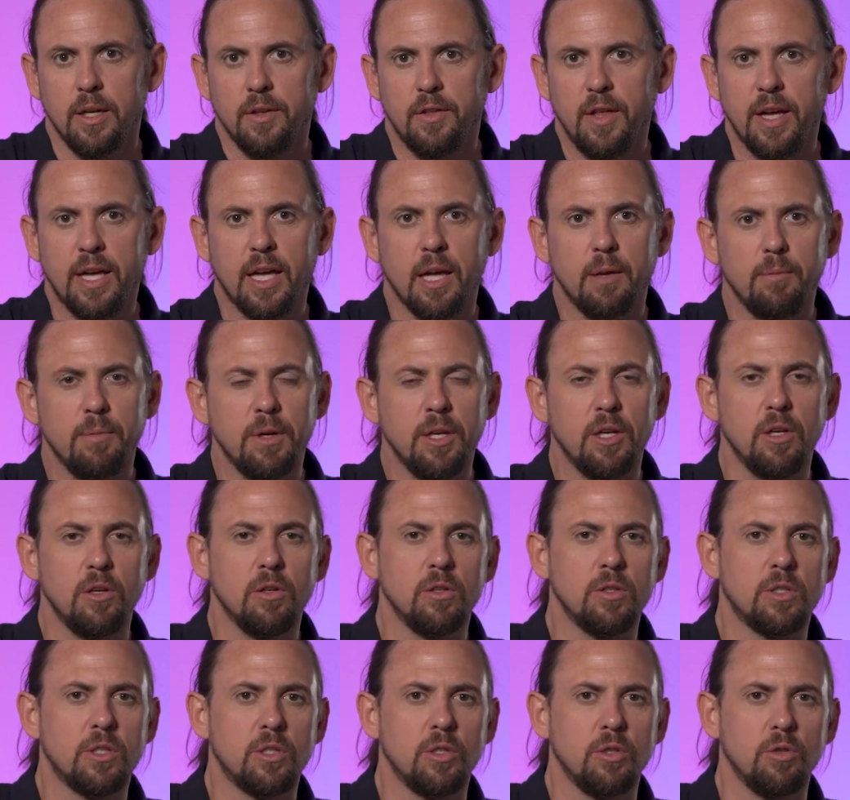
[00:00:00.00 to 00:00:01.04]
They can be
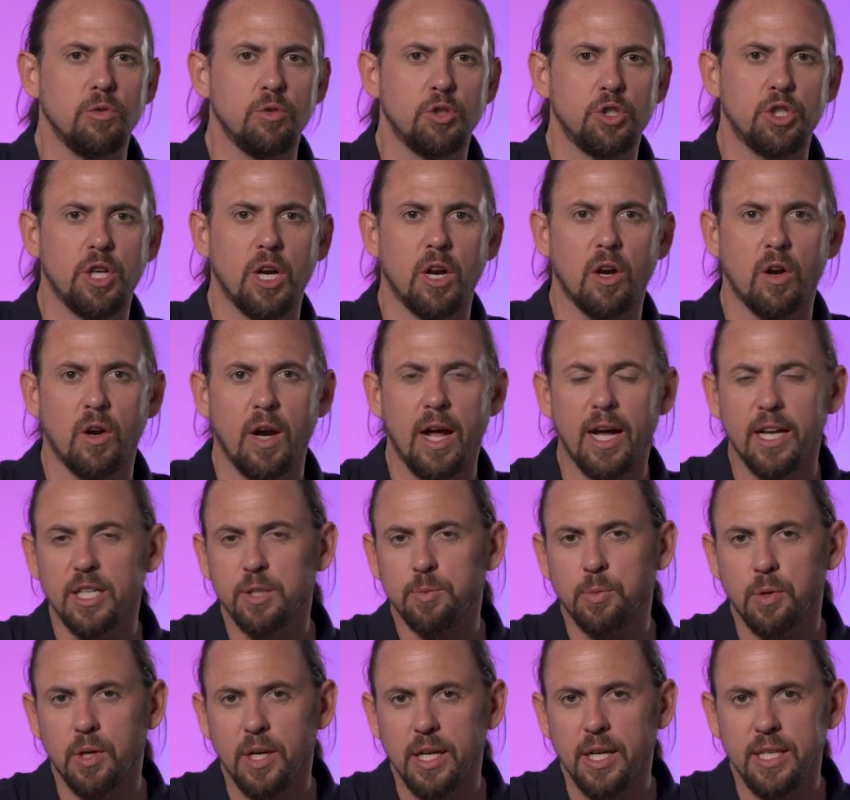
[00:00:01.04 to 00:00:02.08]
used to share
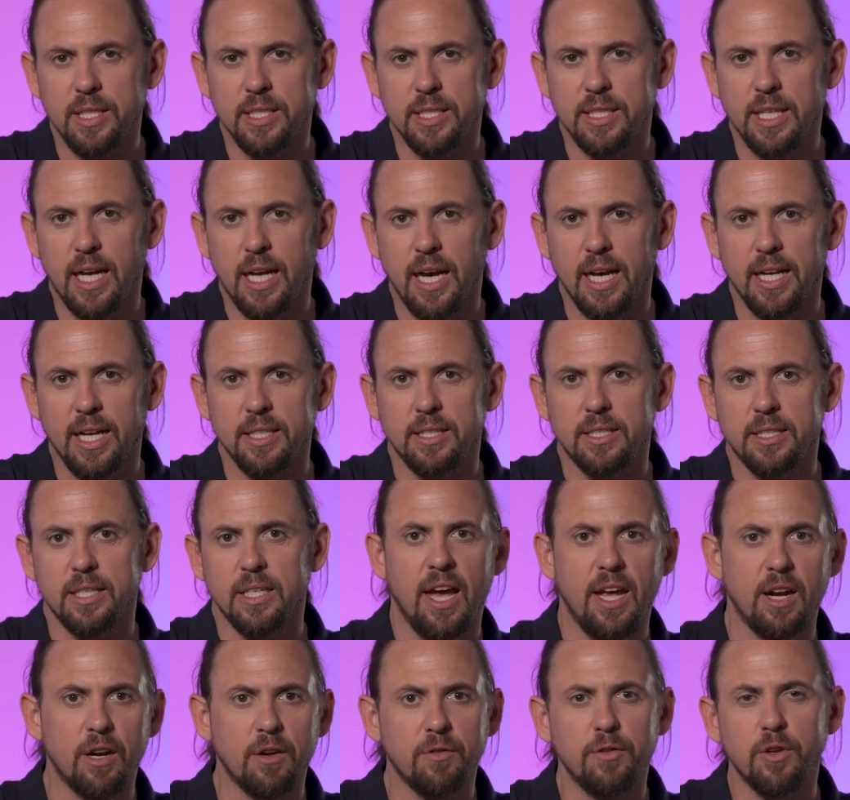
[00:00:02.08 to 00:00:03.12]
expert insights,
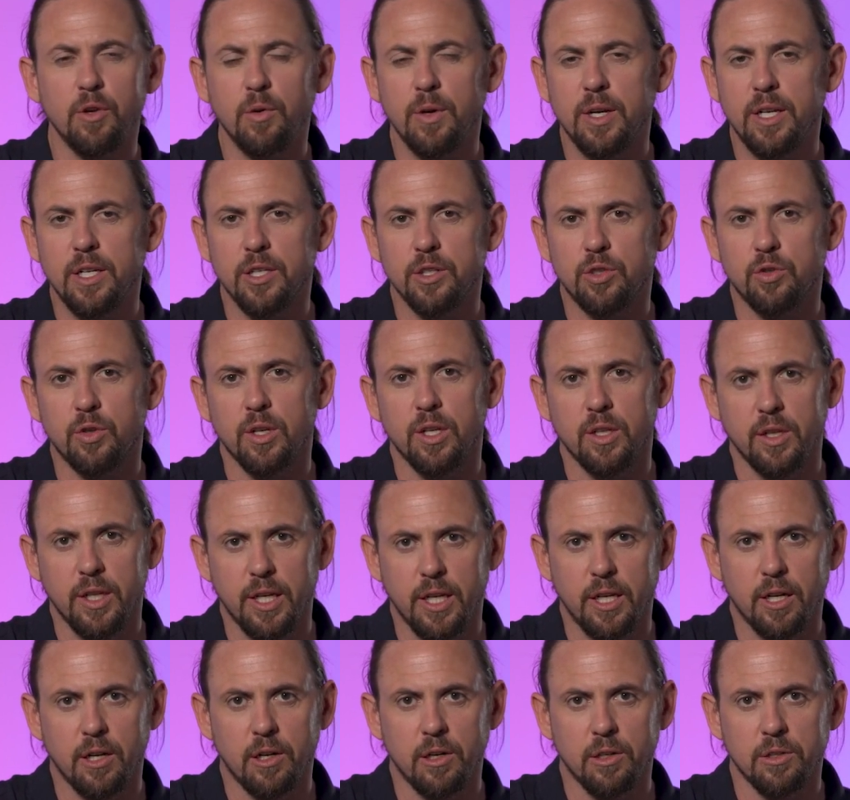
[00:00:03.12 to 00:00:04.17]
interview industry
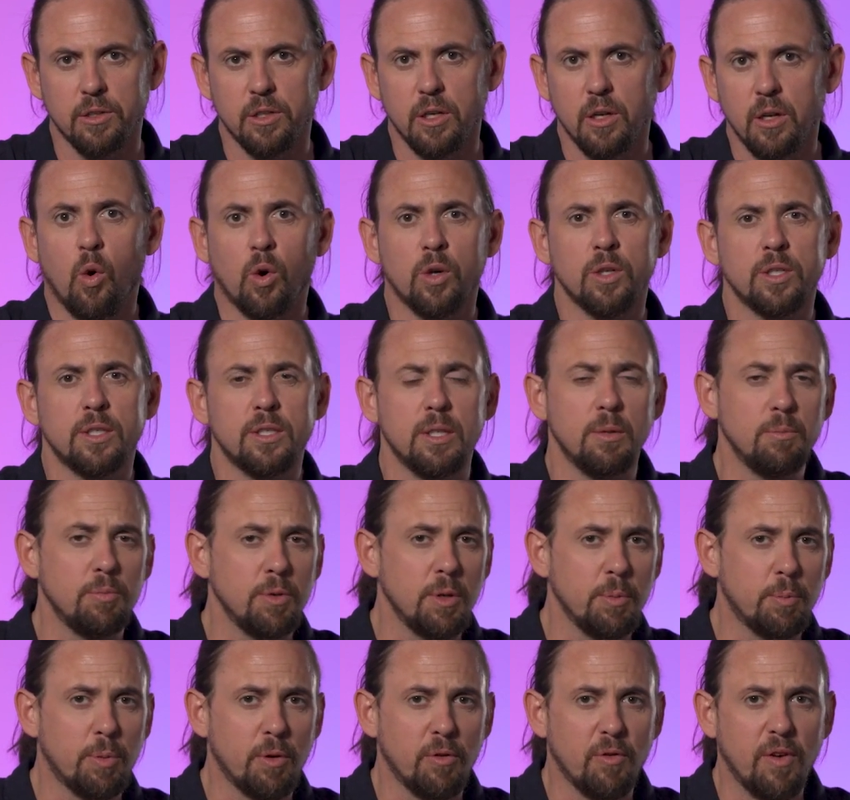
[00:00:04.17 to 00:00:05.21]
leaders, or simply
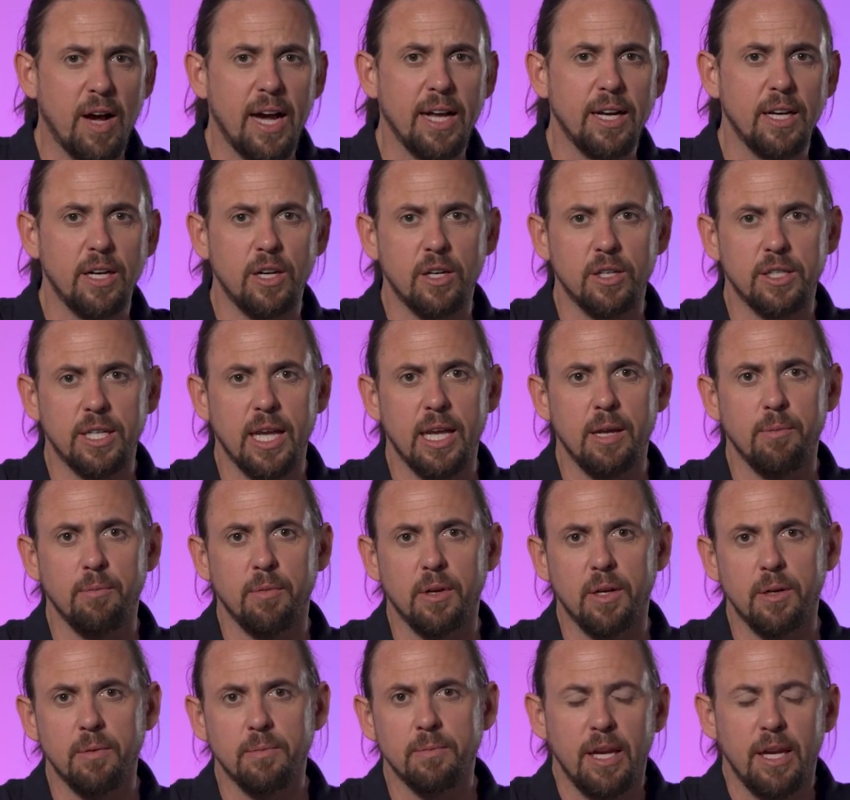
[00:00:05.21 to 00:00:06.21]
provide entertainment.